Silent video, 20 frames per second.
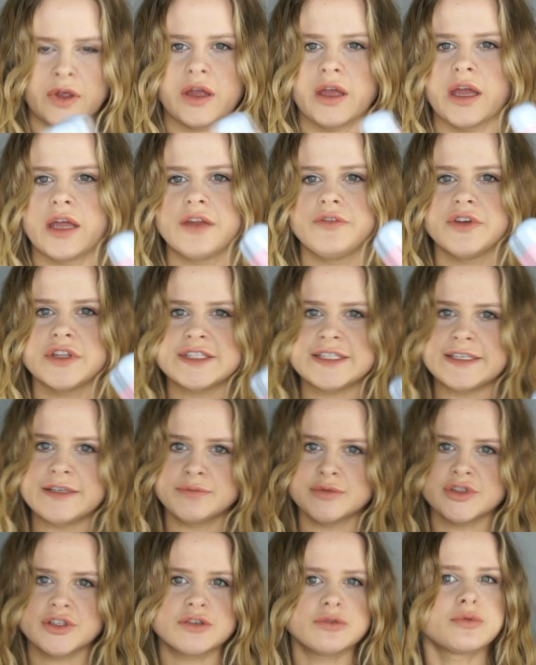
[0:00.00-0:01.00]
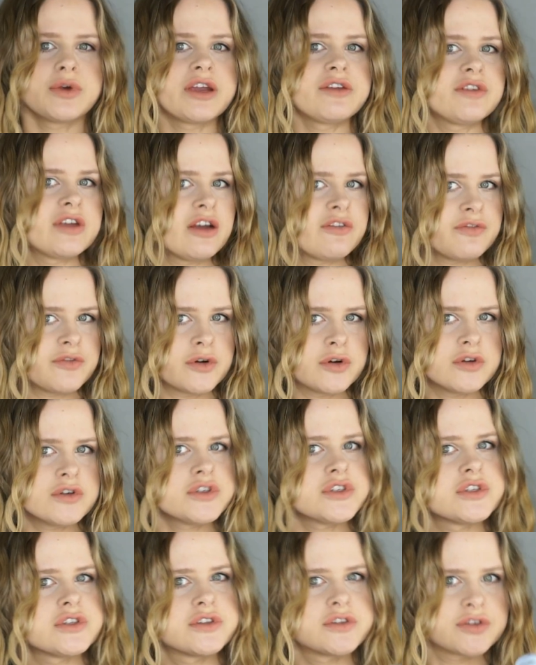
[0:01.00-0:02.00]
And if it seems too wavy at
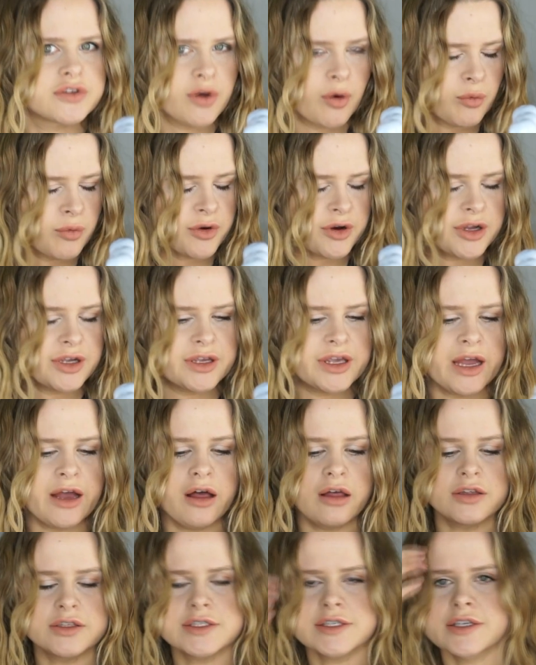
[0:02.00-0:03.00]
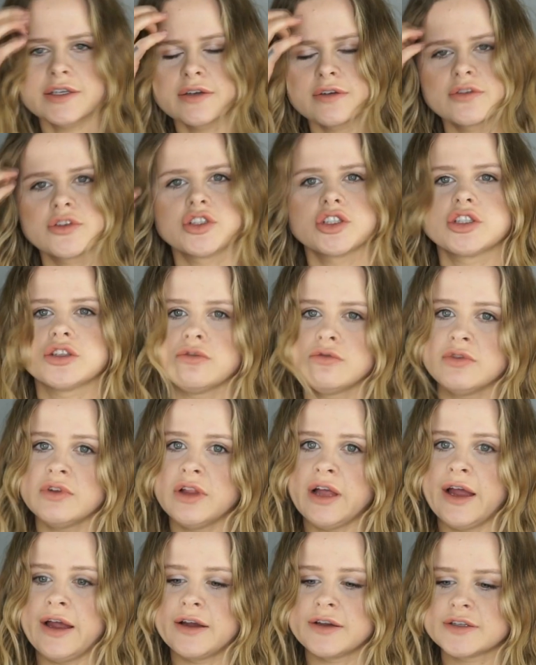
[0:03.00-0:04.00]
first, don't worry gals, she'll
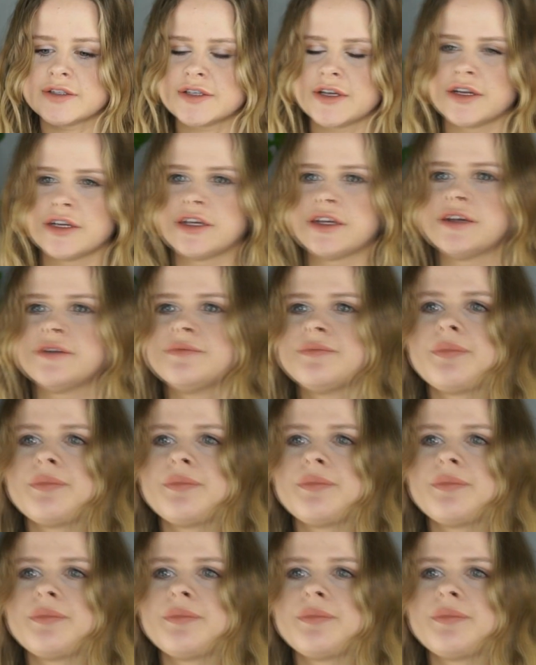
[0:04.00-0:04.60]
relax, honey.